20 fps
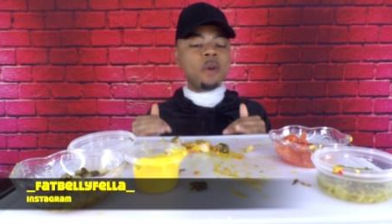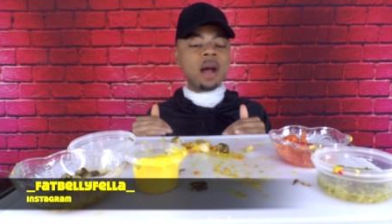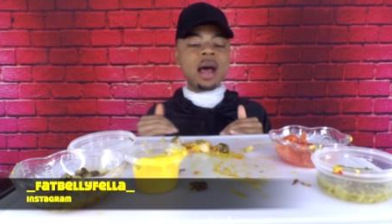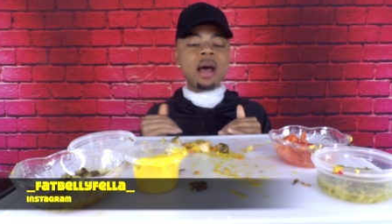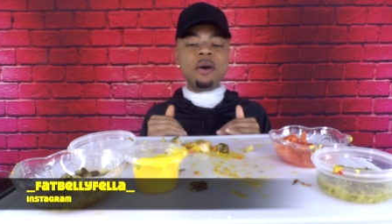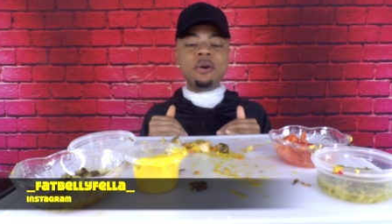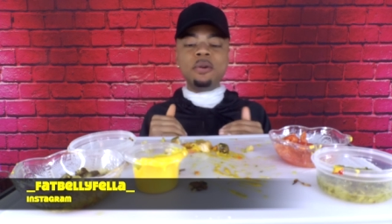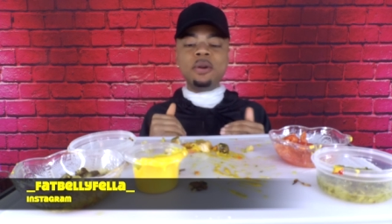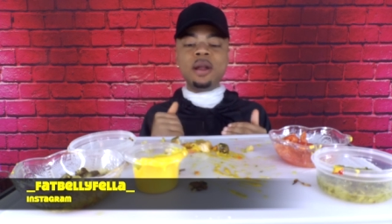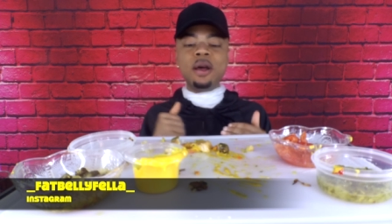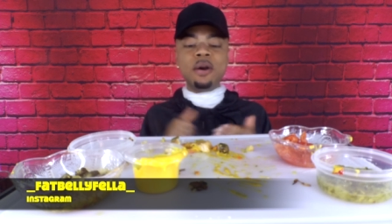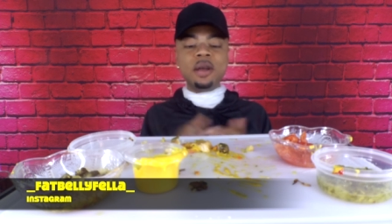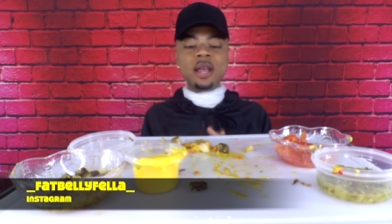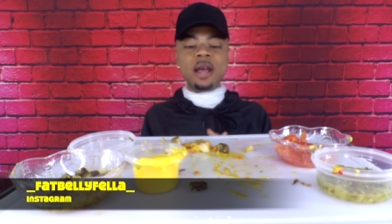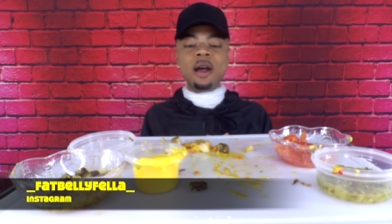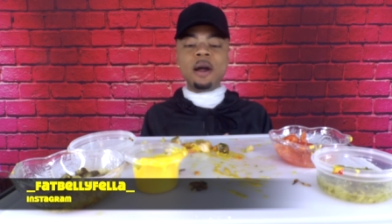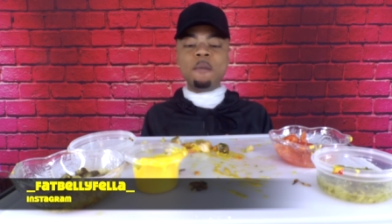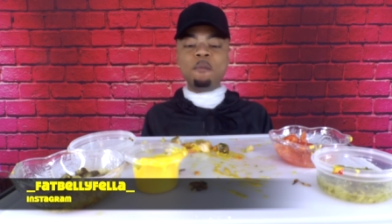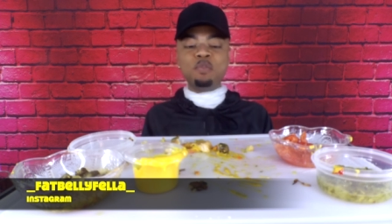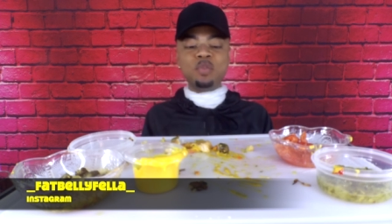I don't know,
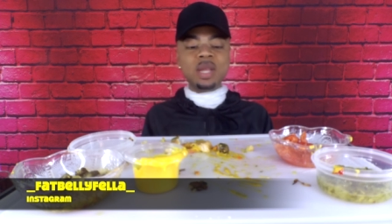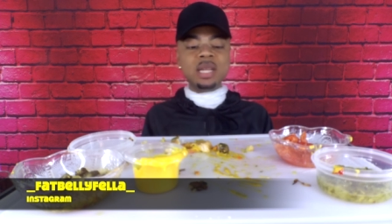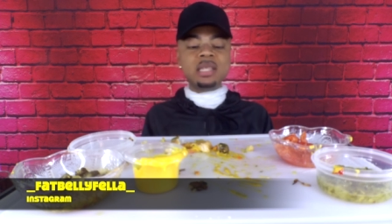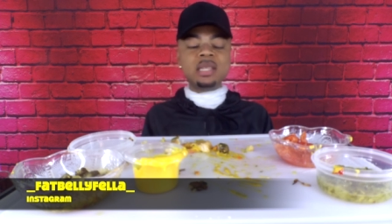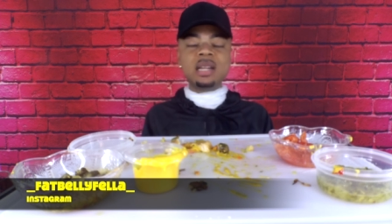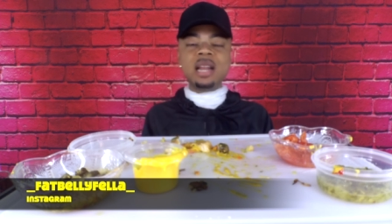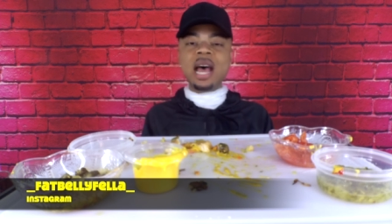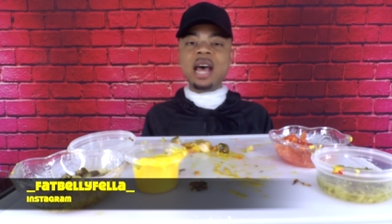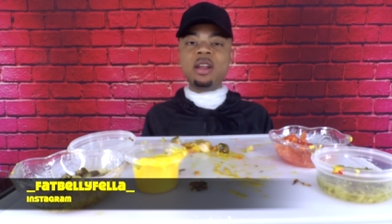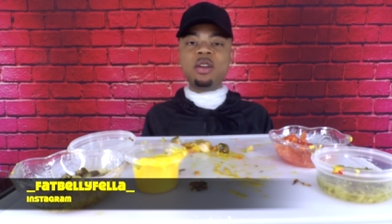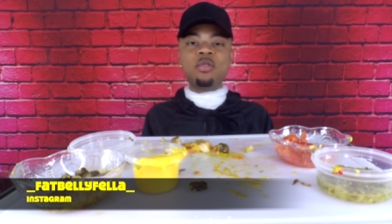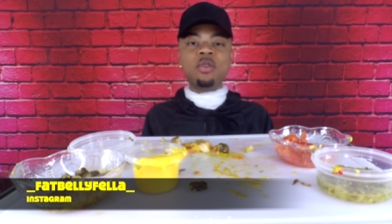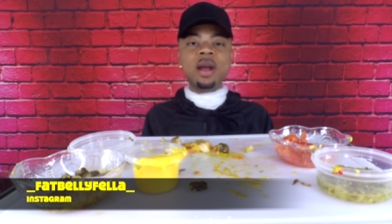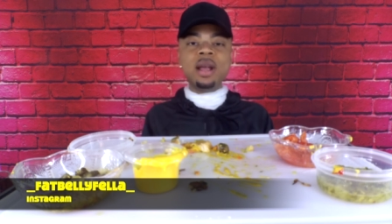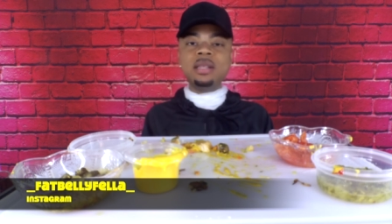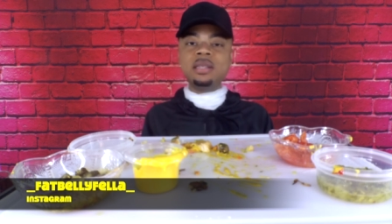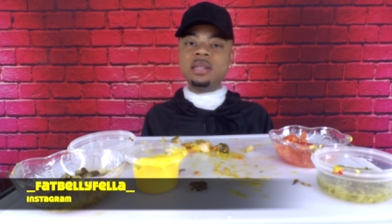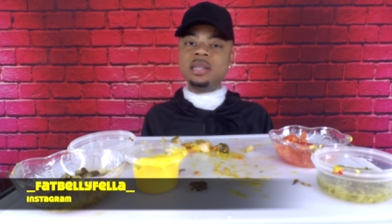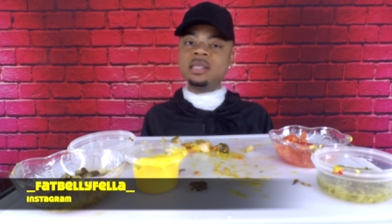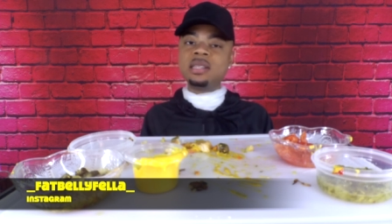y'all. It's a lot of
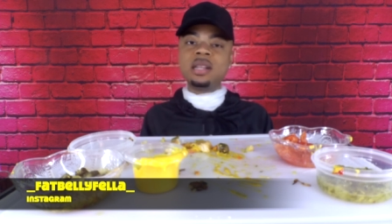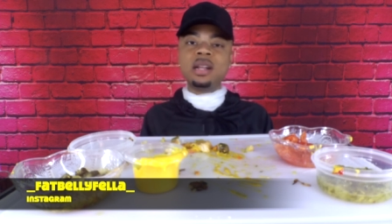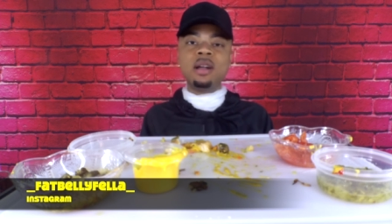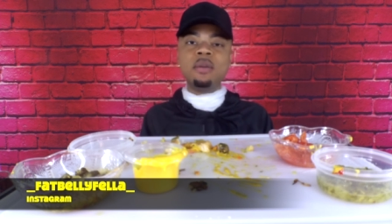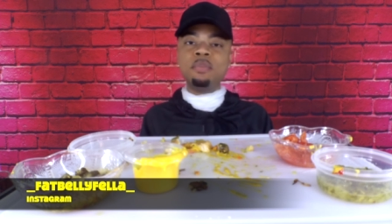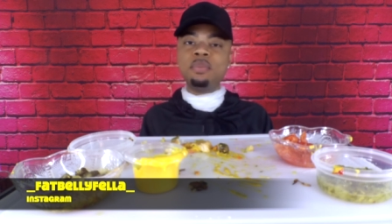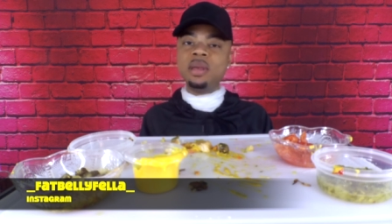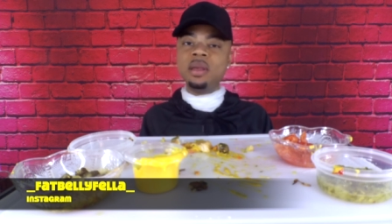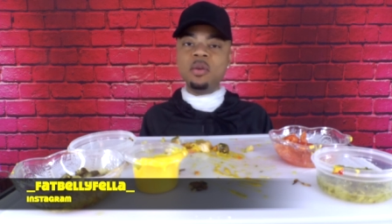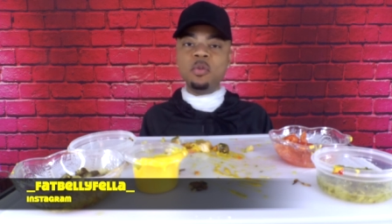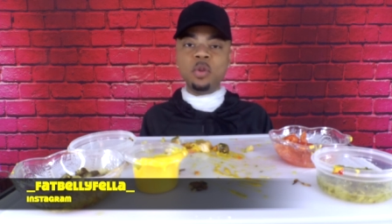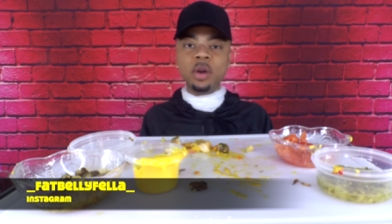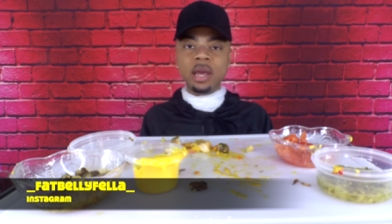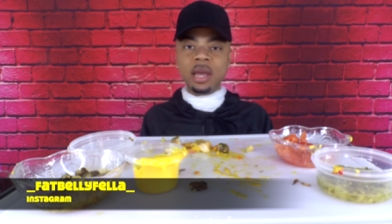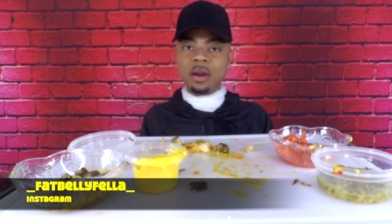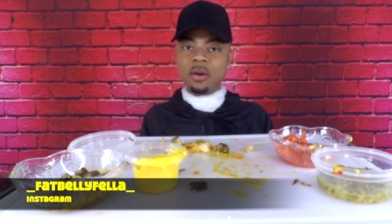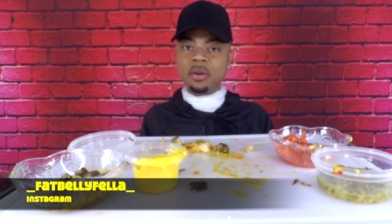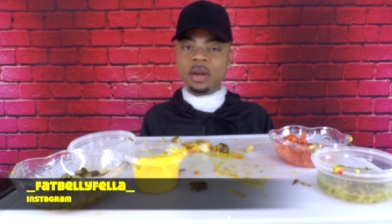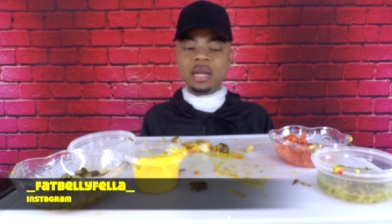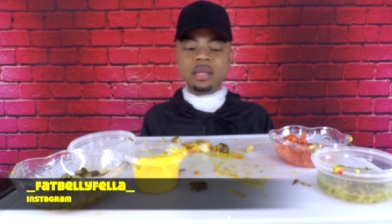craziness to compete
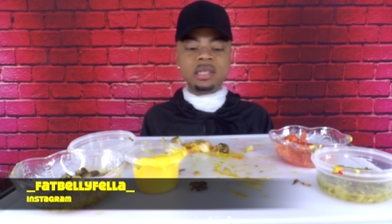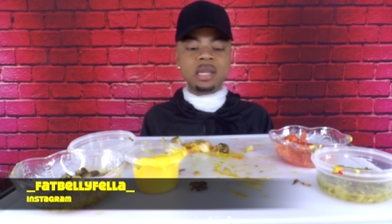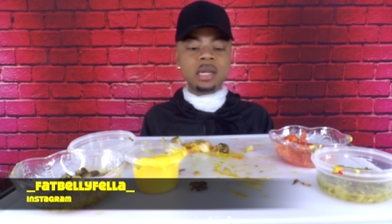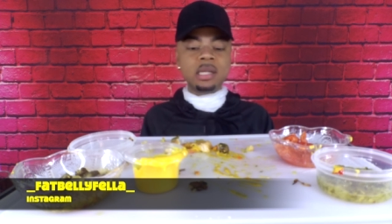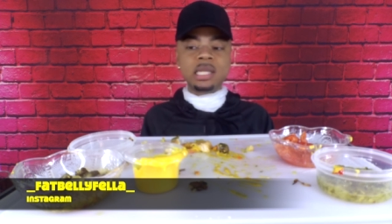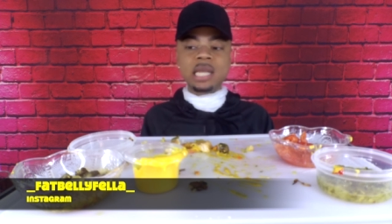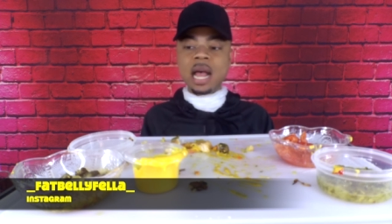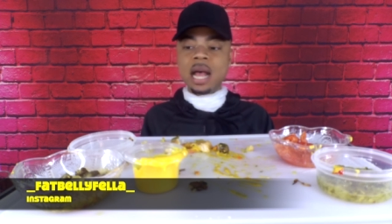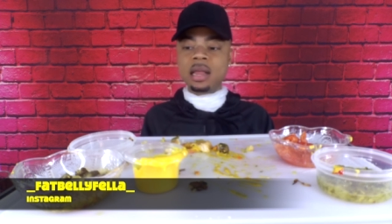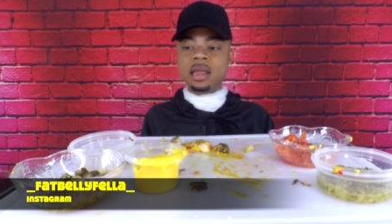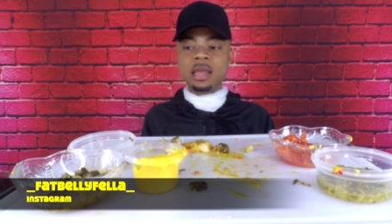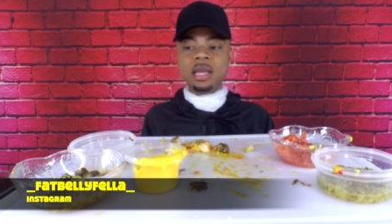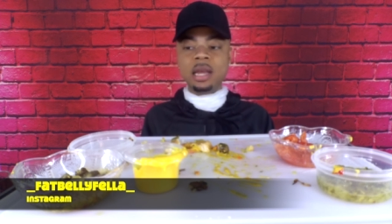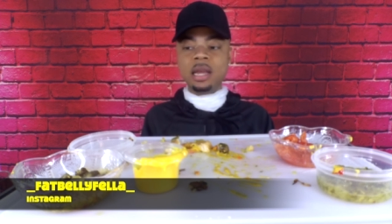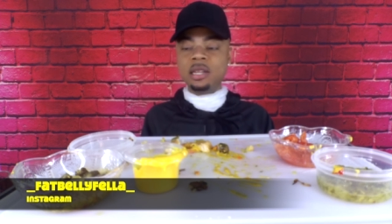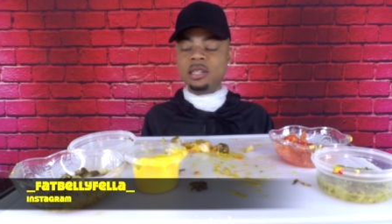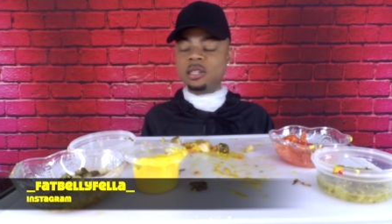with on that TikTok thing.